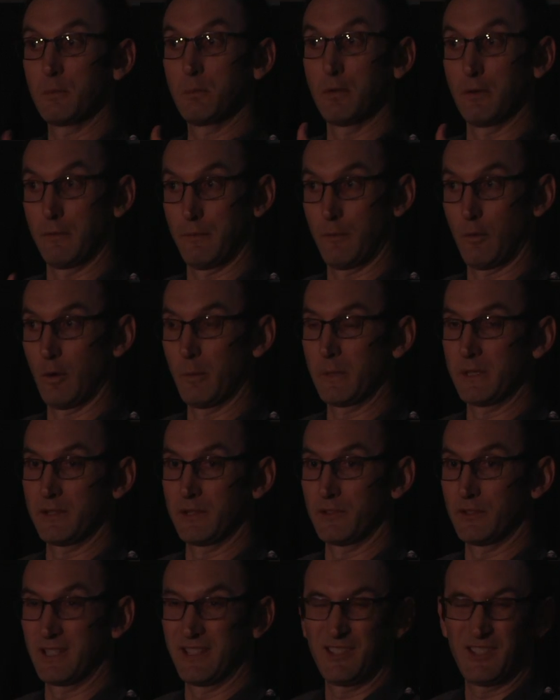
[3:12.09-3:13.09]

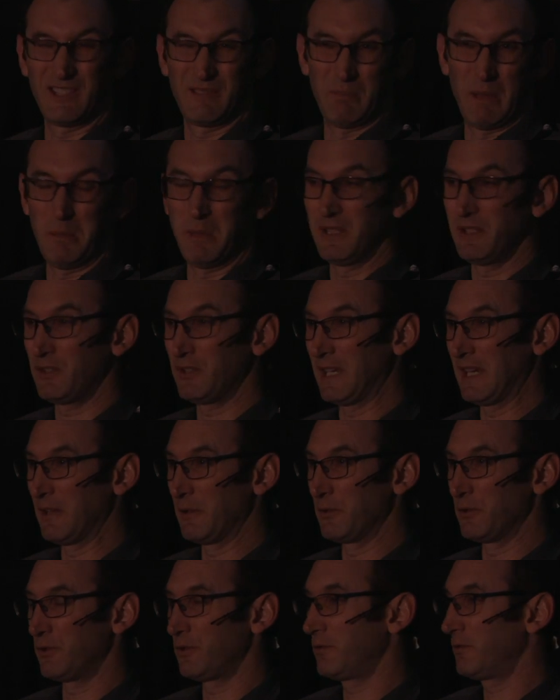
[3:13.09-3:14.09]
performances. Maybe it
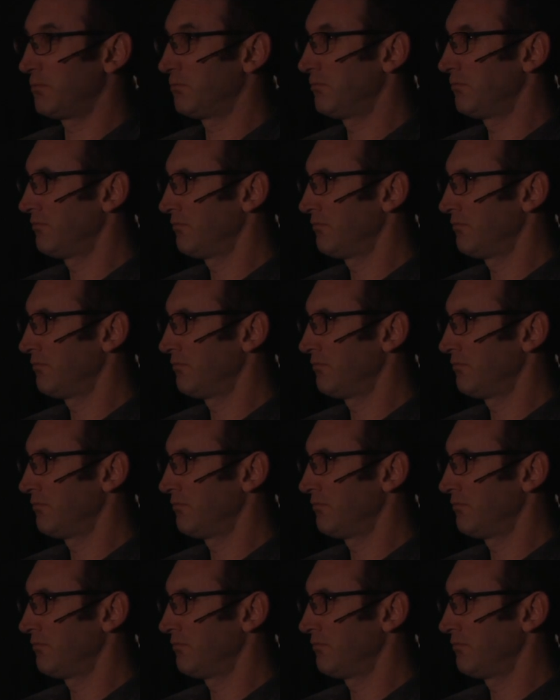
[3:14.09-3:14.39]
sounds